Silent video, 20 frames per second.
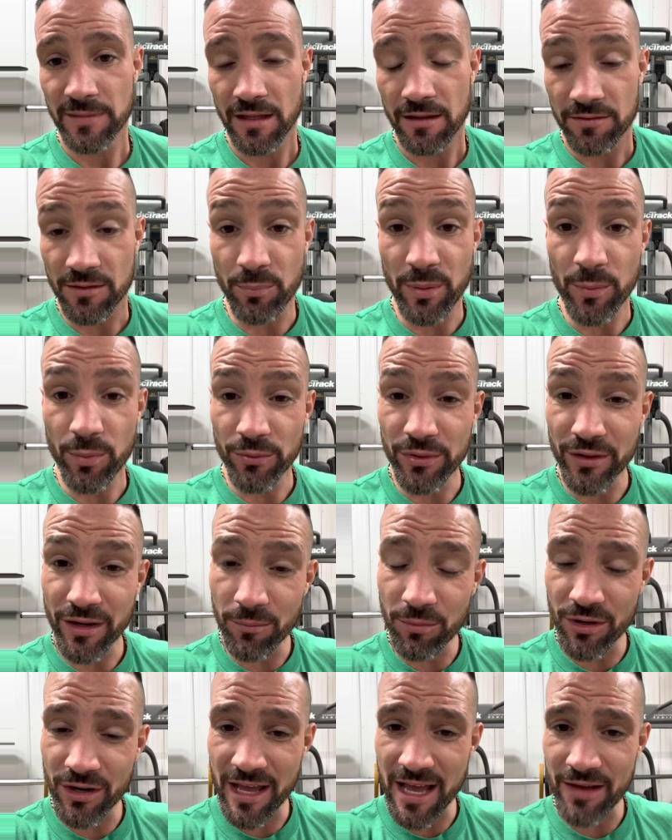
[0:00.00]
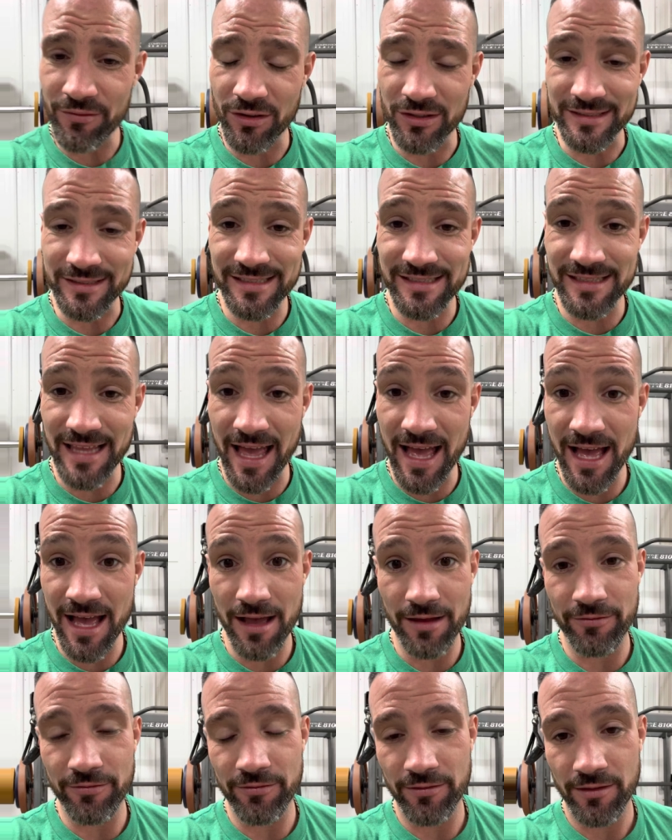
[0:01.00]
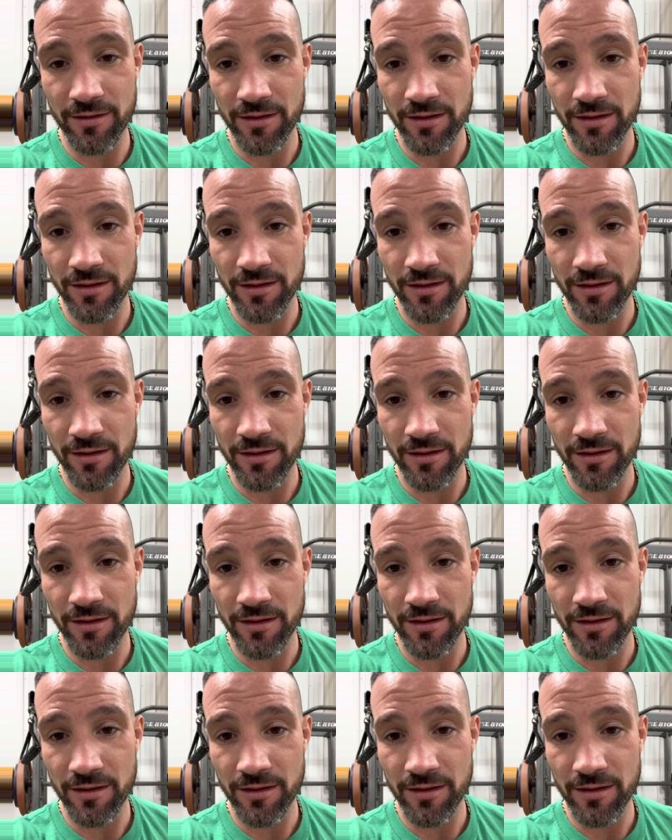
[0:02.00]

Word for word: the people that I'm going to have on staff